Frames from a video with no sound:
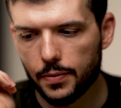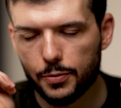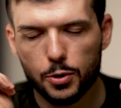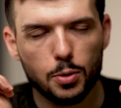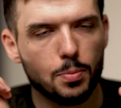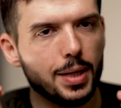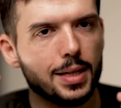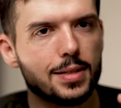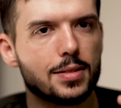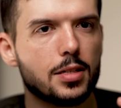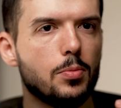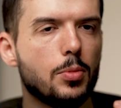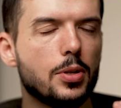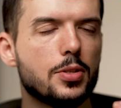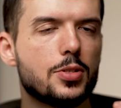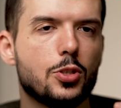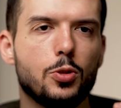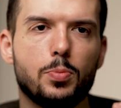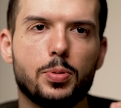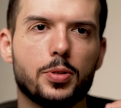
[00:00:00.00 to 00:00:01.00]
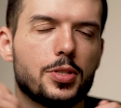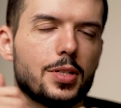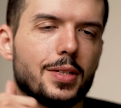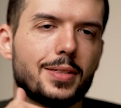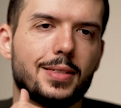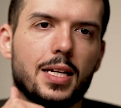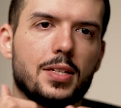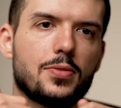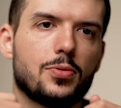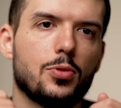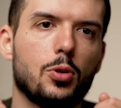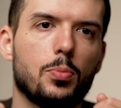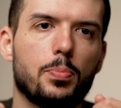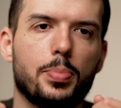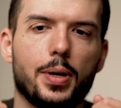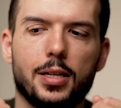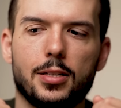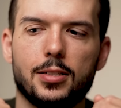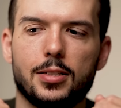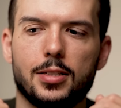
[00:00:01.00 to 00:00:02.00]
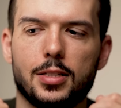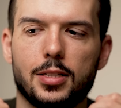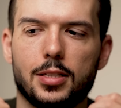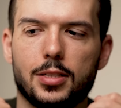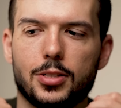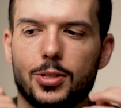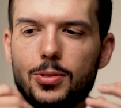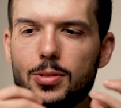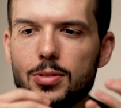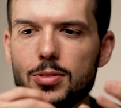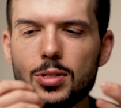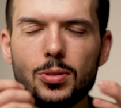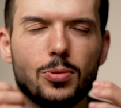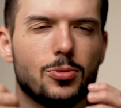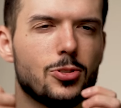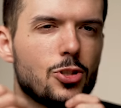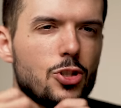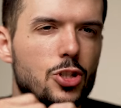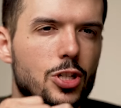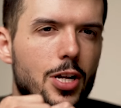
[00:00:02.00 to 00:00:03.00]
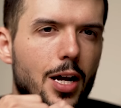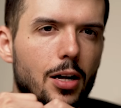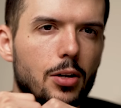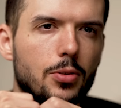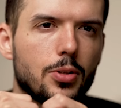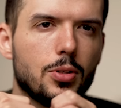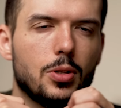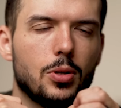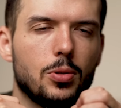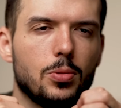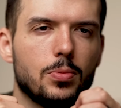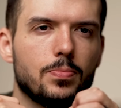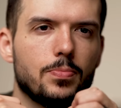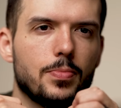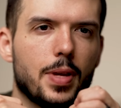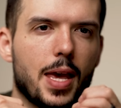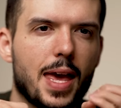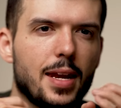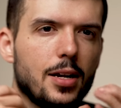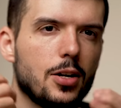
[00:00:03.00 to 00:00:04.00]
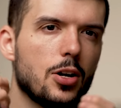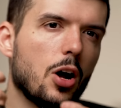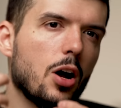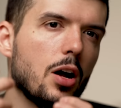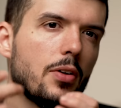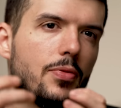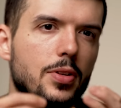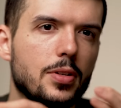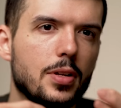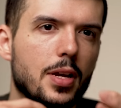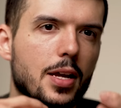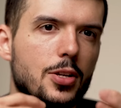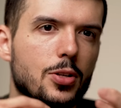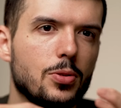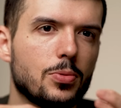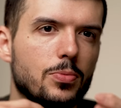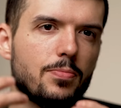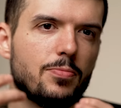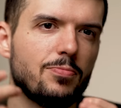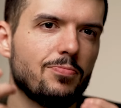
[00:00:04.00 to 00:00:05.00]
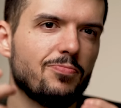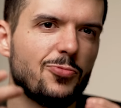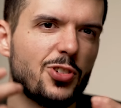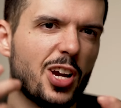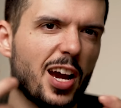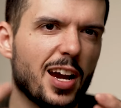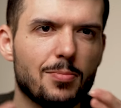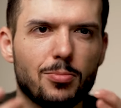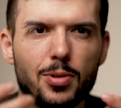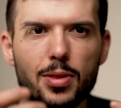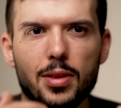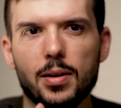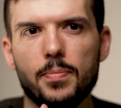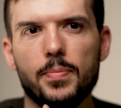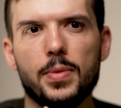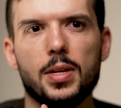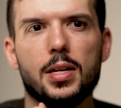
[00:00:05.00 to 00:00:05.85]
If you meet someone super successful, but you just don't gel, you don't hit it off and, and don't jive with them,